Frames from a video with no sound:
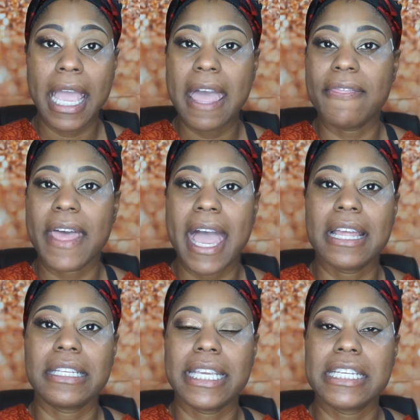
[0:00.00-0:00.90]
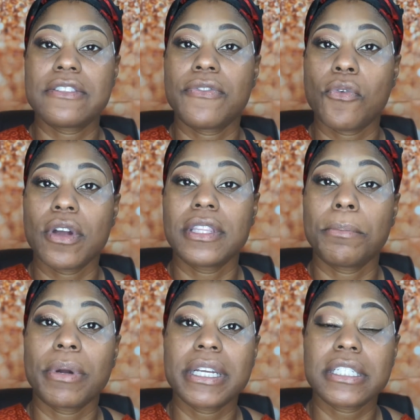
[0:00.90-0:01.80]
And that is for the
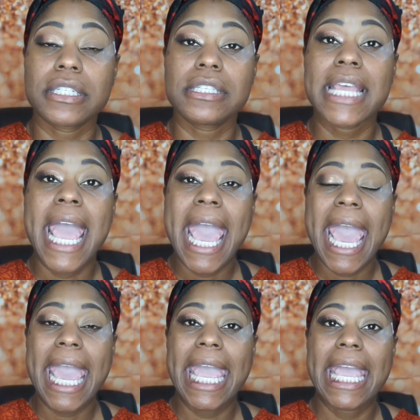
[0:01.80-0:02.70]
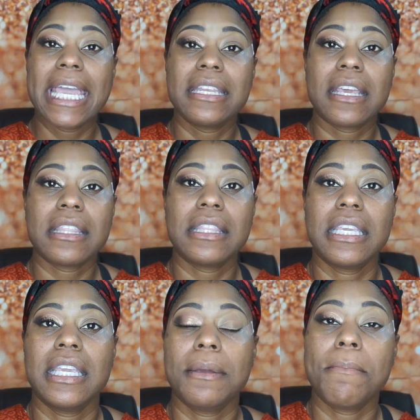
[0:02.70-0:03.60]
brushes and
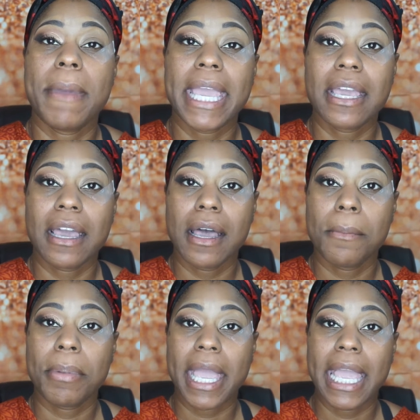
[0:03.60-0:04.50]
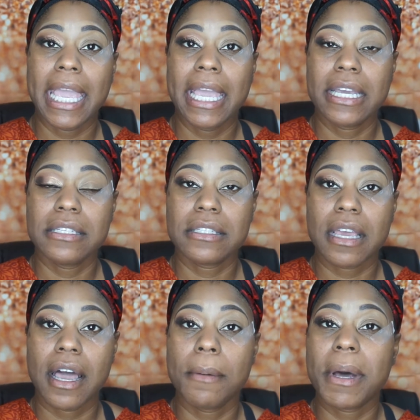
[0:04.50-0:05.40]
the makeup and
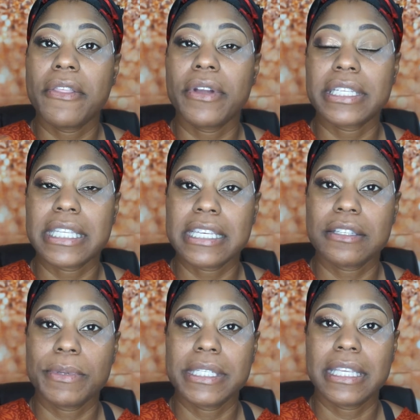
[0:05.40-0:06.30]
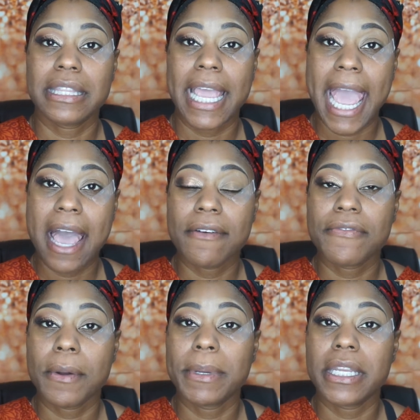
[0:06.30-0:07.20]
other accessories that they have
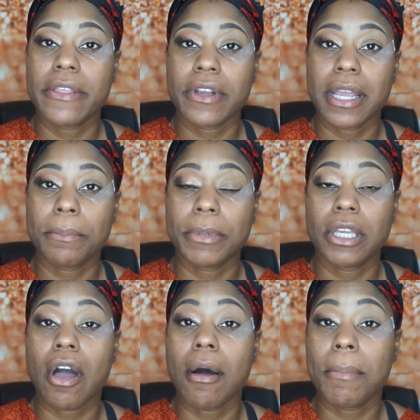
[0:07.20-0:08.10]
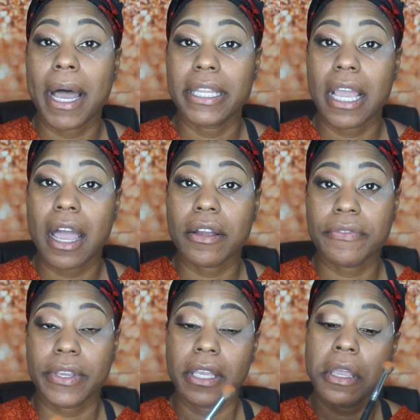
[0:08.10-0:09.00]
from another company called
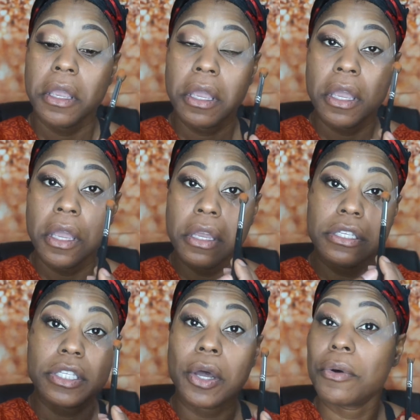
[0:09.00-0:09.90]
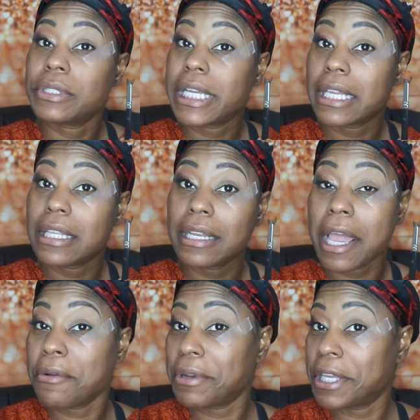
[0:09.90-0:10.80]
Bodyography. So check that
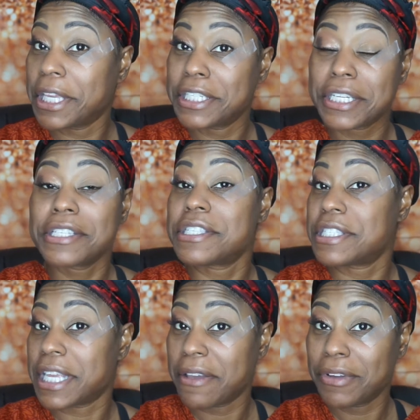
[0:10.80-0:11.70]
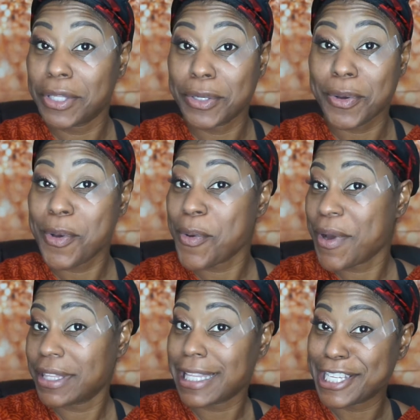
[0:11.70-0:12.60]
out and save a little
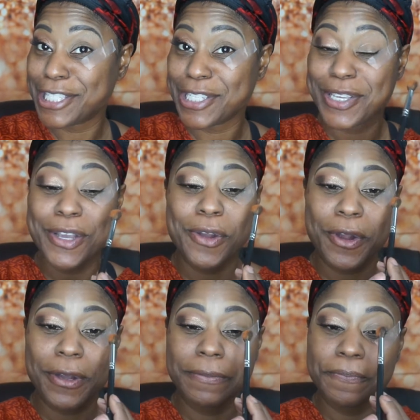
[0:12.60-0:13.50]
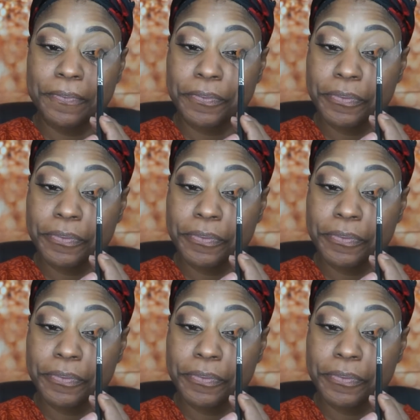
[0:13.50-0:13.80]
coin thanks to your girl.